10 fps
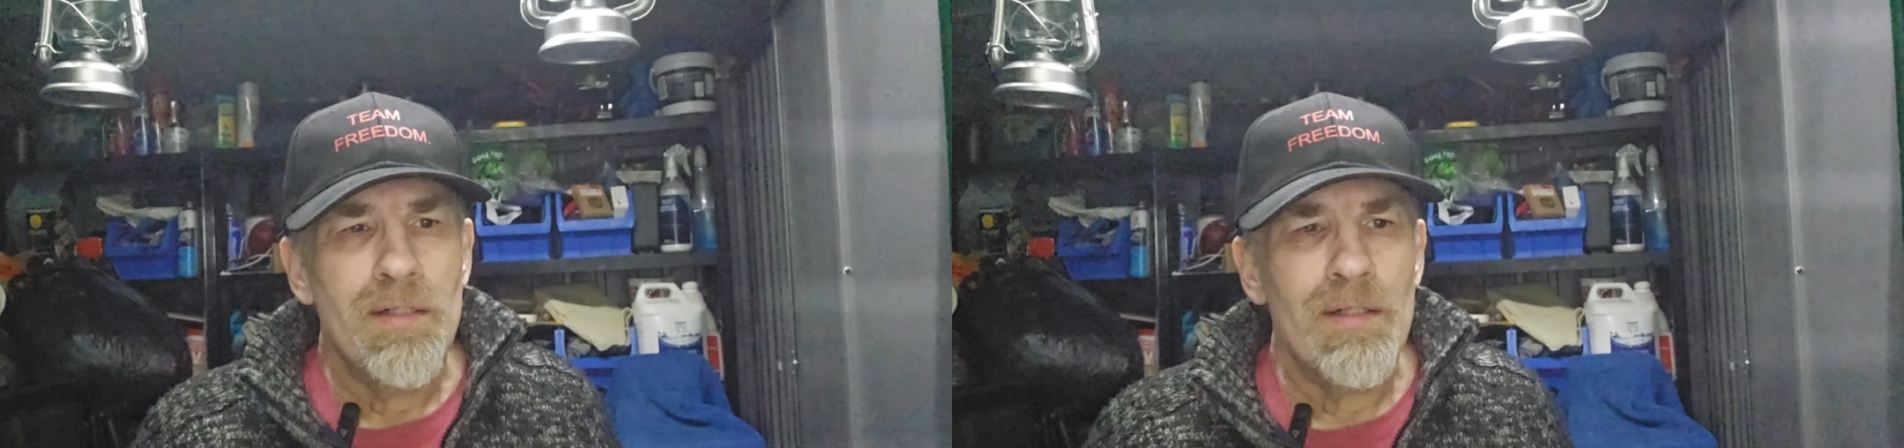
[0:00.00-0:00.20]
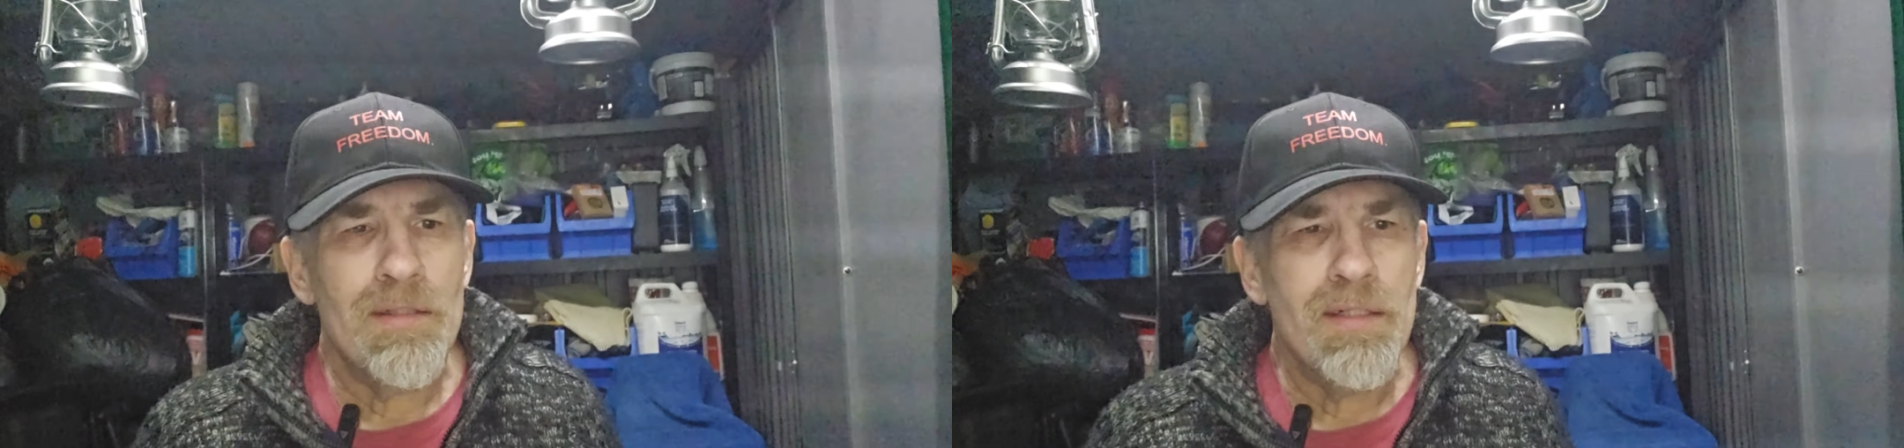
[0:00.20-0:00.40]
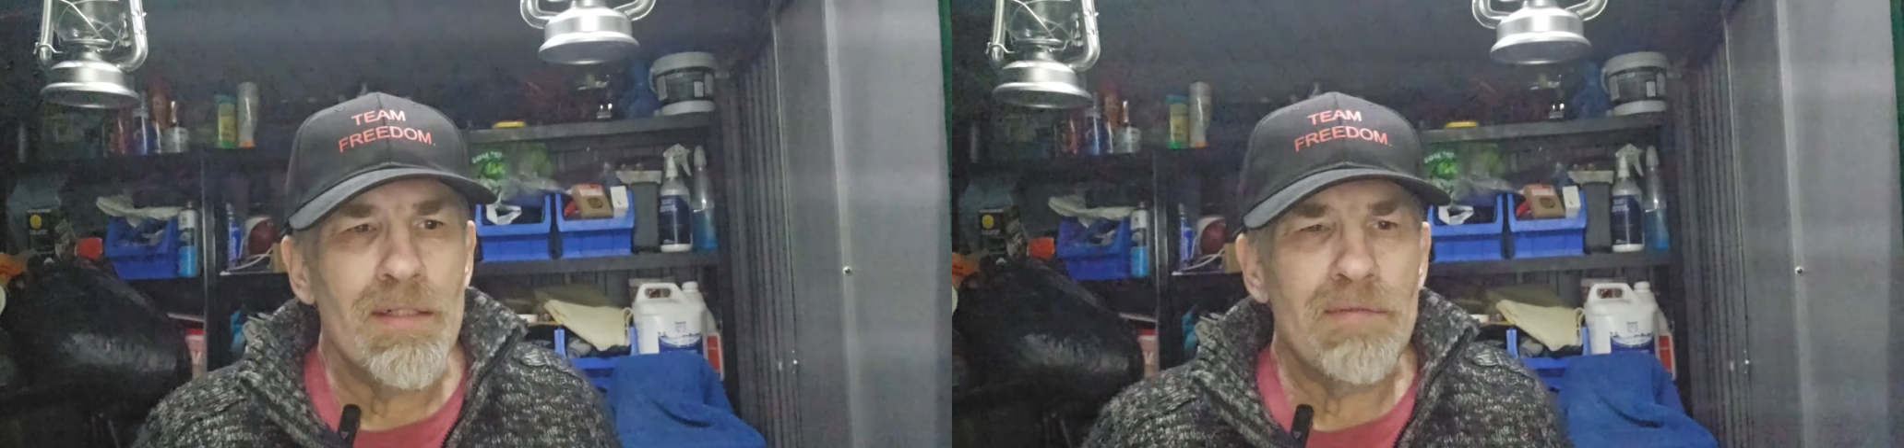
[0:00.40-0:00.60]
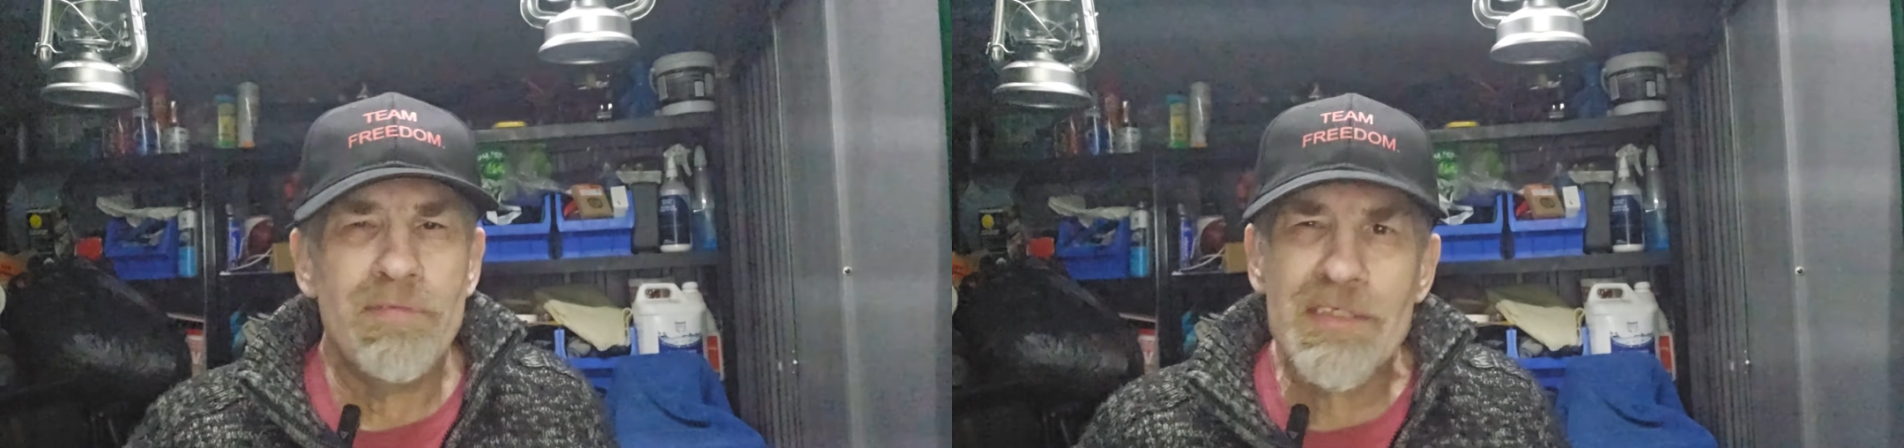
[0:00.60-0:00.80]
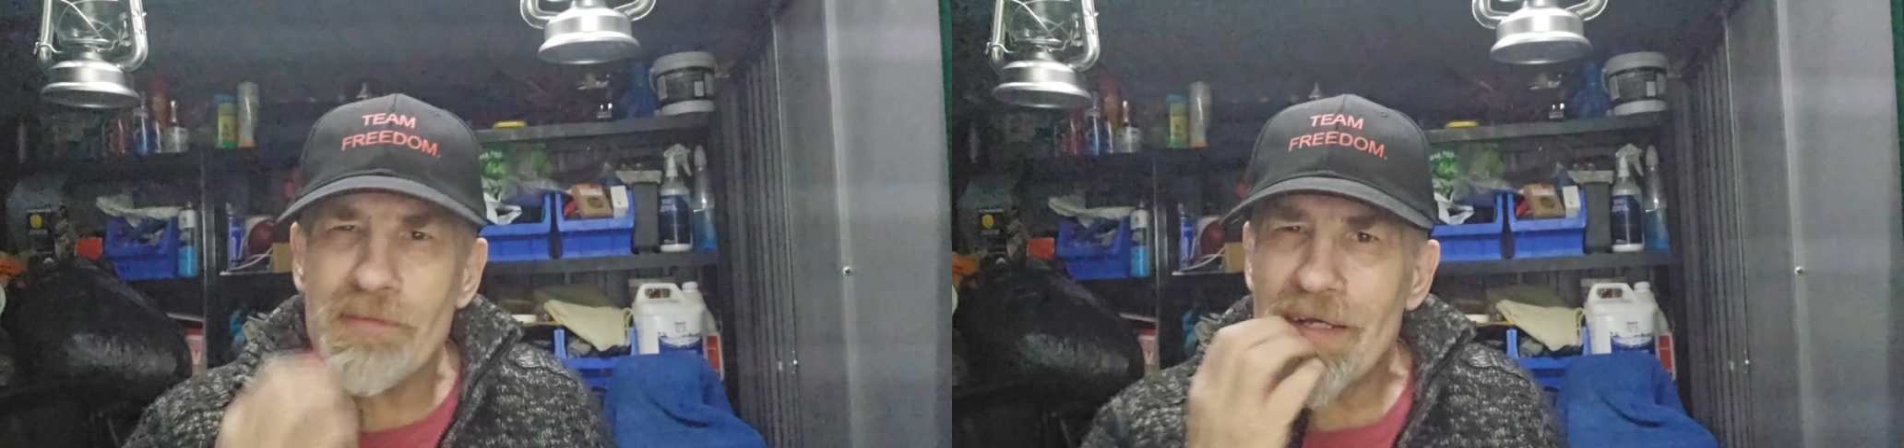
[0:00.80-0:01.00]
And we've
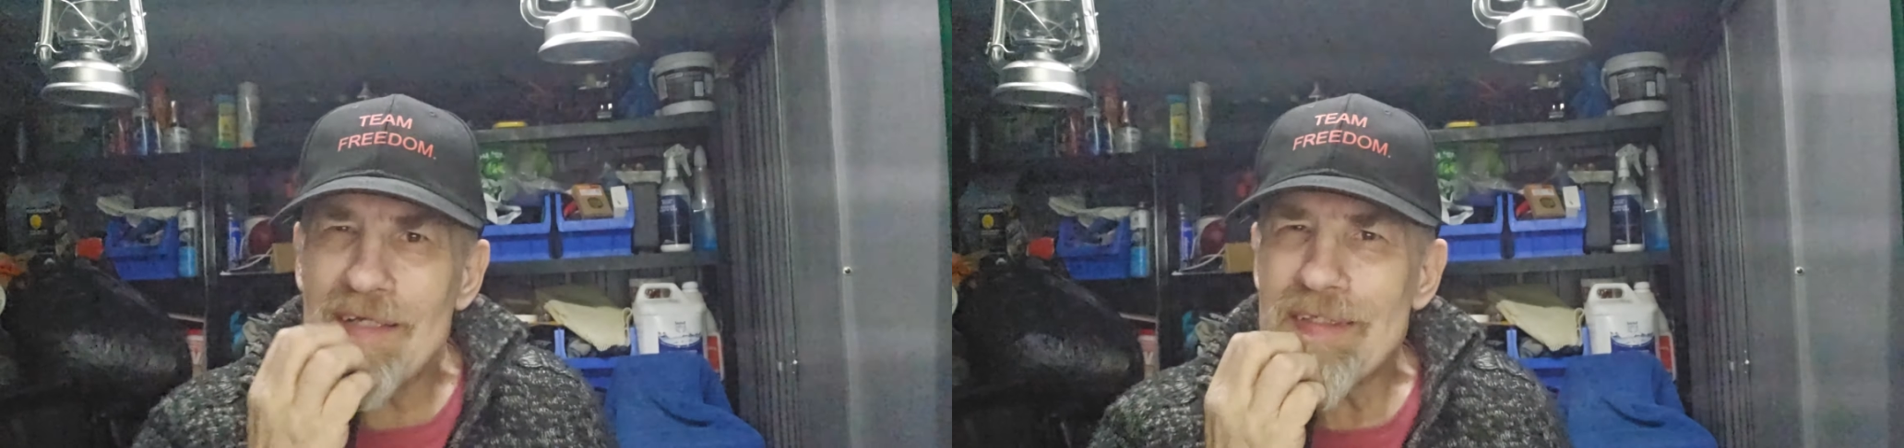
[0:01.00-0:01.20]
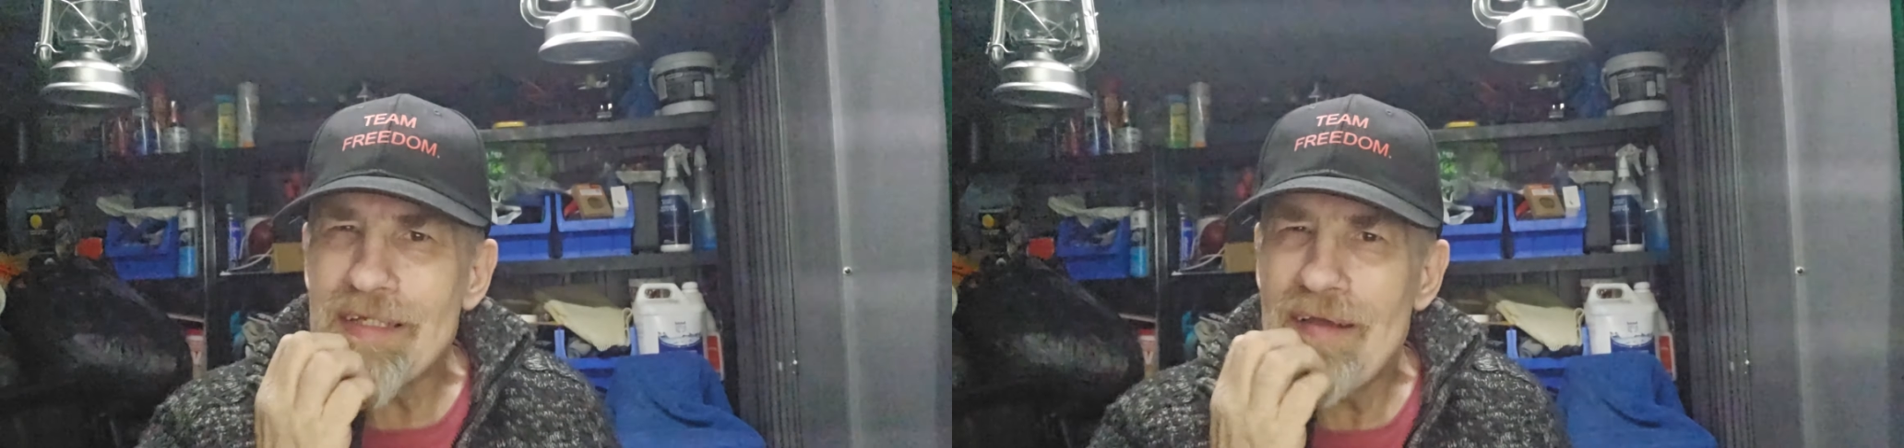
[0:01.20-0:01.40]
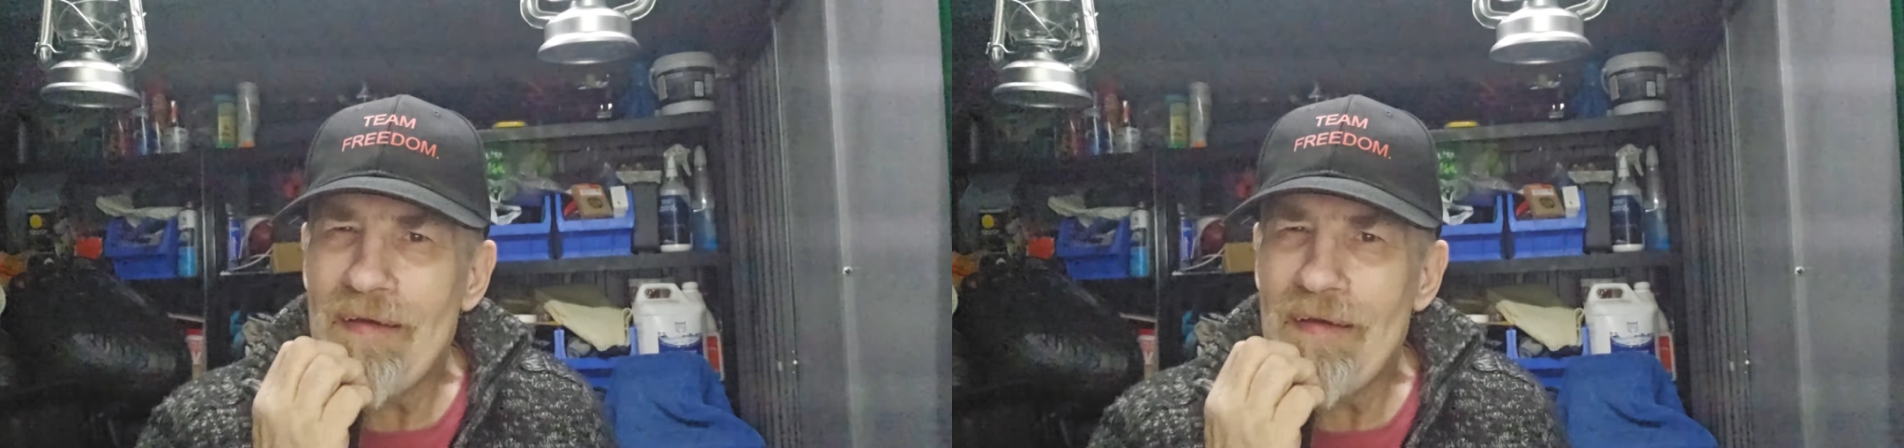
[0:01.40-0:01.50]
had some nice